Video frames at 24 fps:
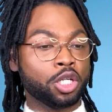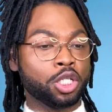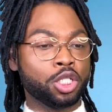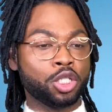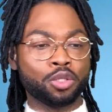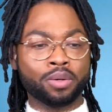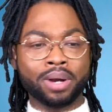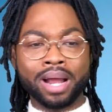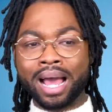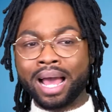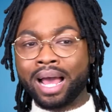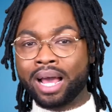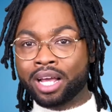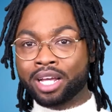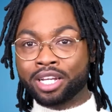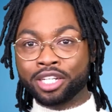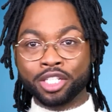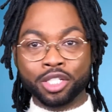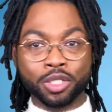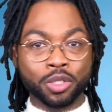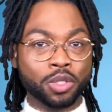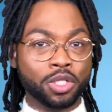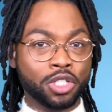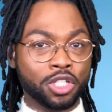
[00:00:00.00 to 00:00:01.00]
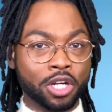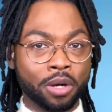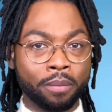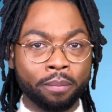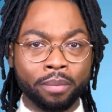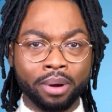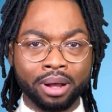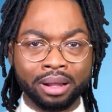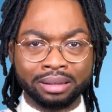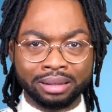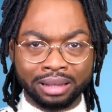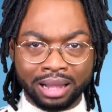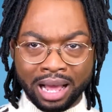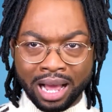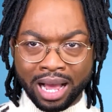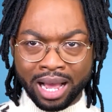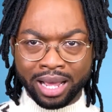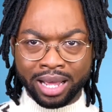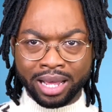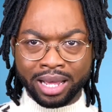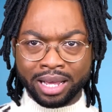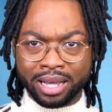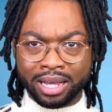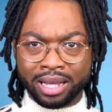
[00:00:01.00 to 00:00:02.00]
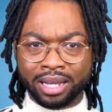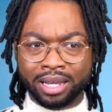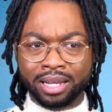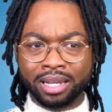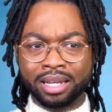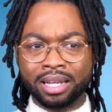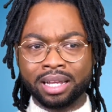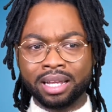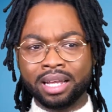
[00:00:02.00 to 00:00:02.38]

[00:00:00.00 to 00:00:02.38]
Drag, June Jambalaya.